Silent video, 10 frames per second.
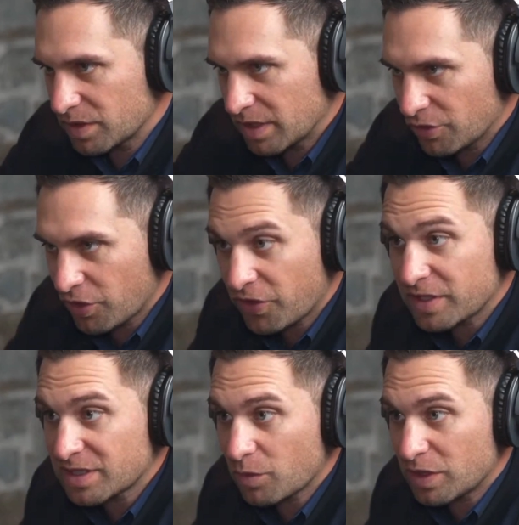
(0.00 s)
Here are the
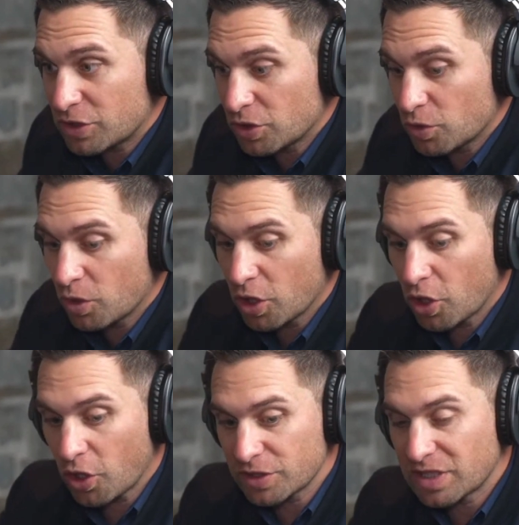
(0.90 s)
things that we do
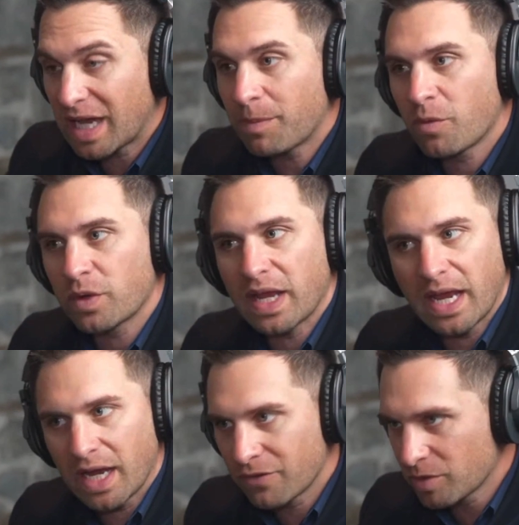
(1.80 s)
on top of what
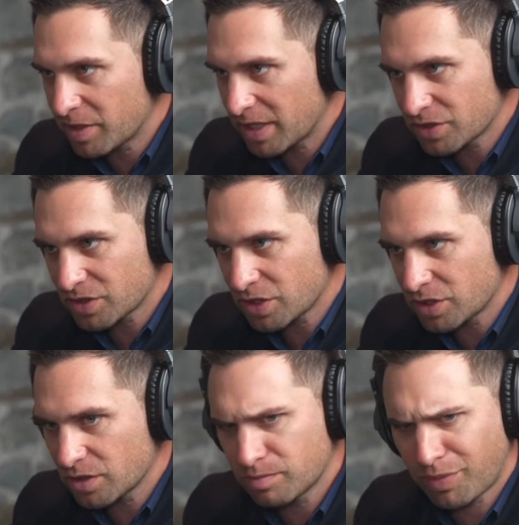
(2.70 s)
everybody else is going to
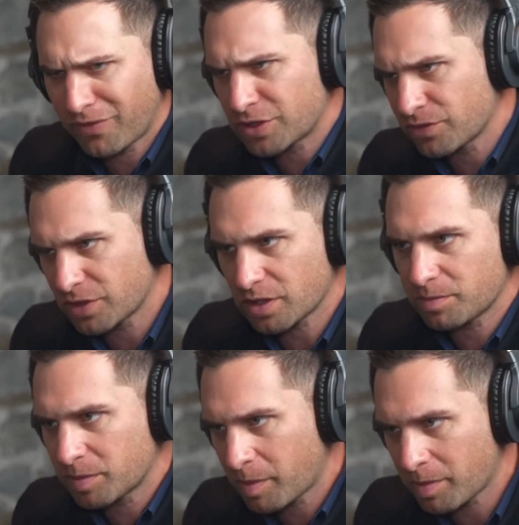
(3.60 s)
do, professional
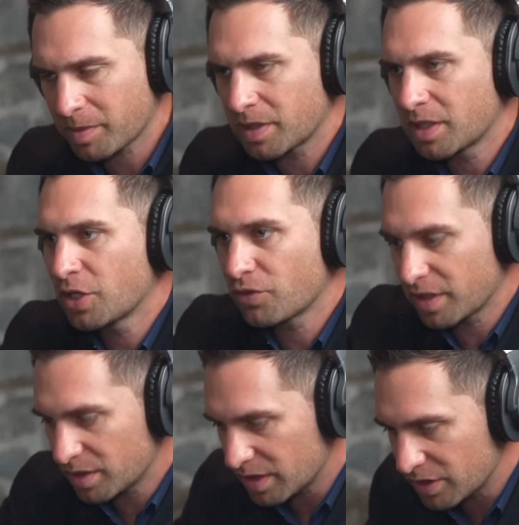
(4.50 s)
photography, blah, blah, blah, blah,
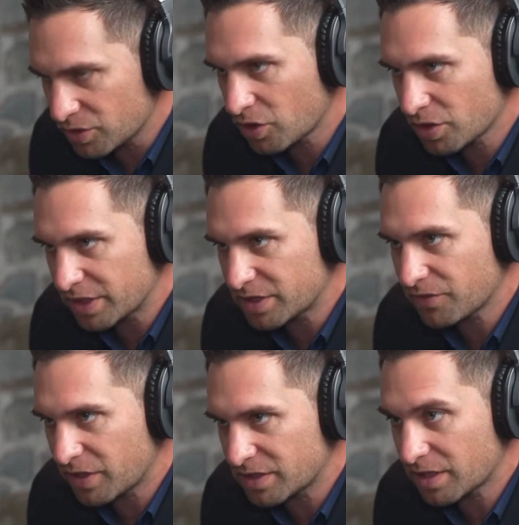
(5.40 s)
right? Here's our list of
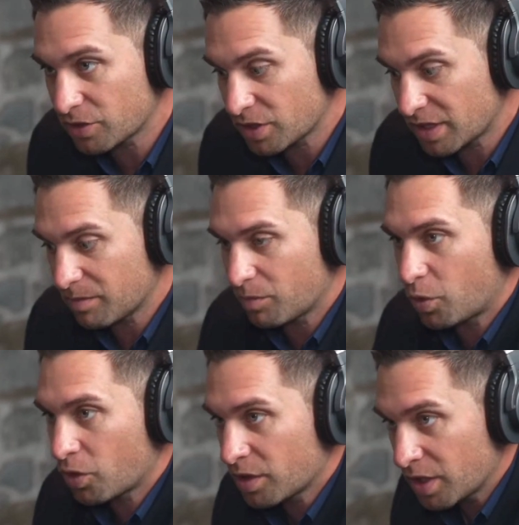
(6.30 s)
things that are going to get
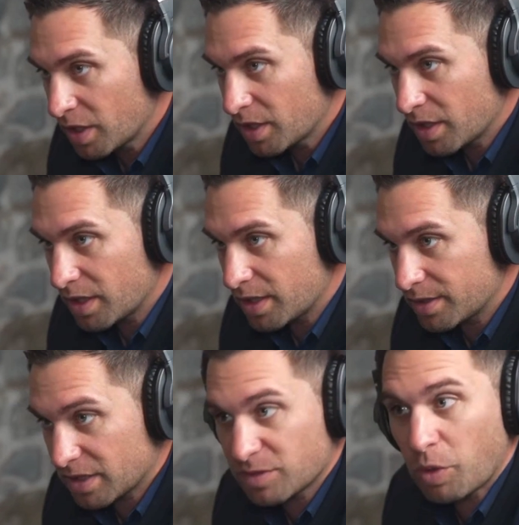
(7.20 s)
more
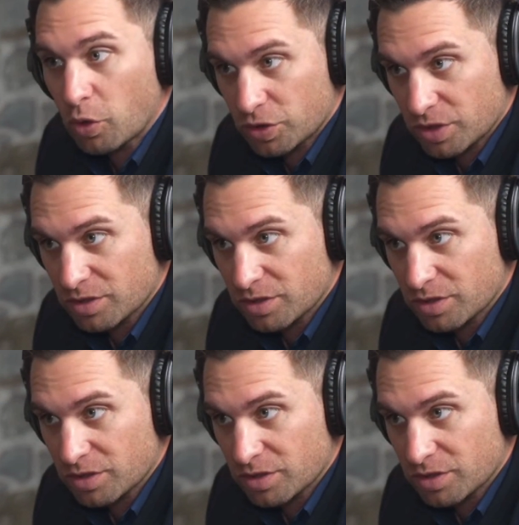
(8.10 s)
exposure